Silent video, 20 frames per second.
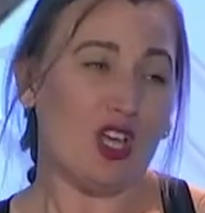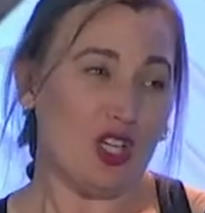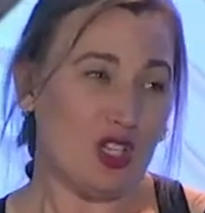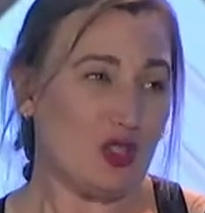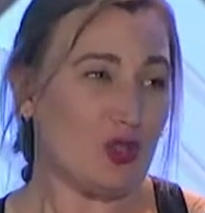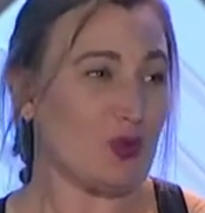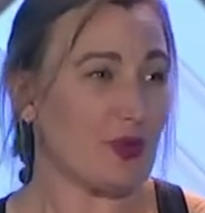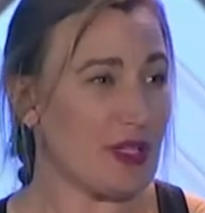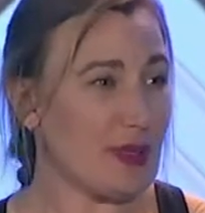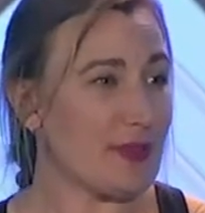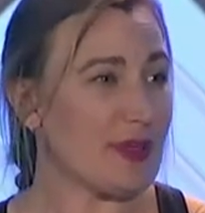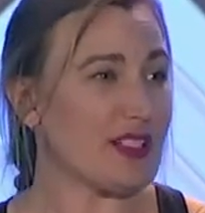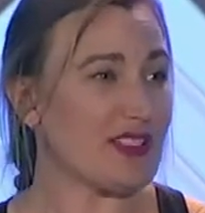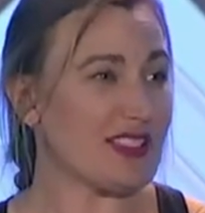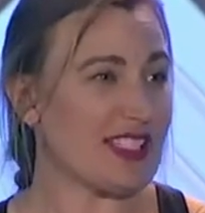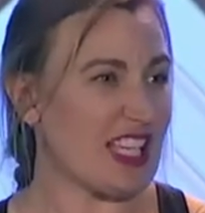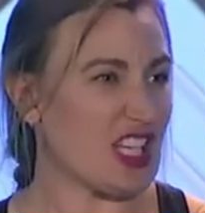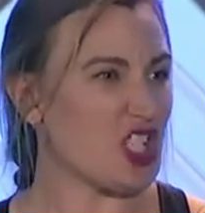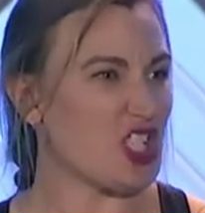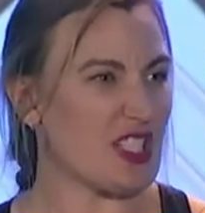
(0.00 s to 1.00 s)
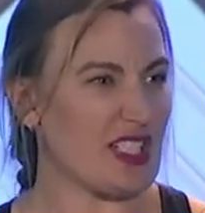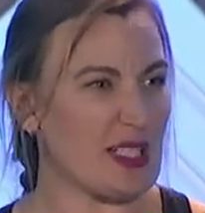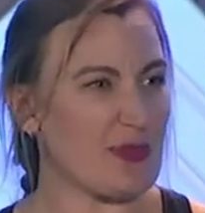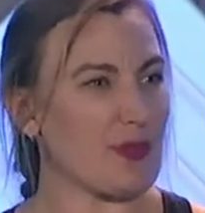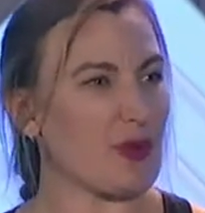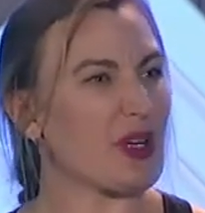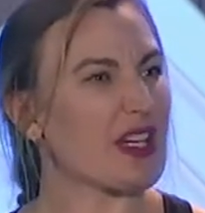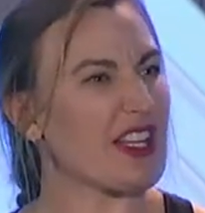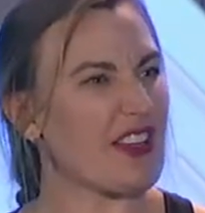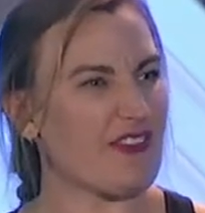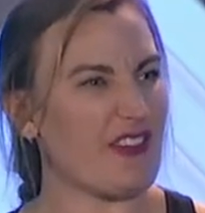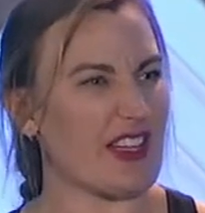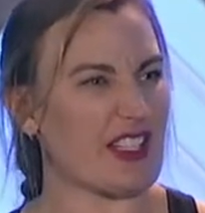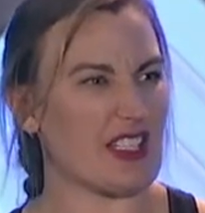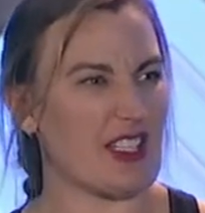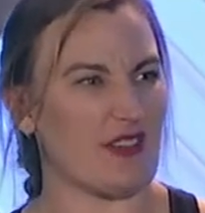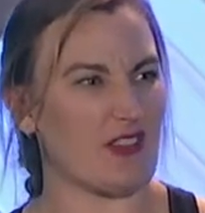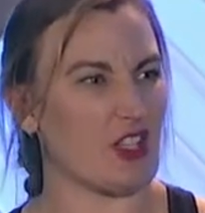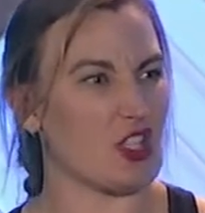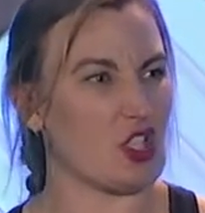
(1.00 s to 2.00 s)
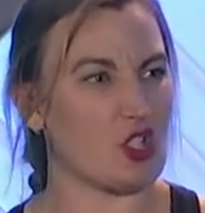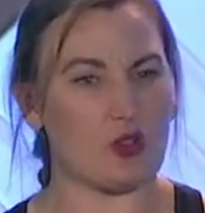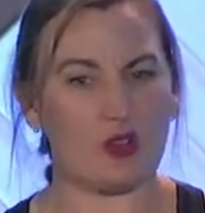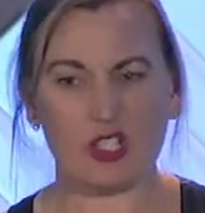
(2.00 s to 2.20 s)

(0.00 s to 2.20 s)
rehabilitation is pretty effective because you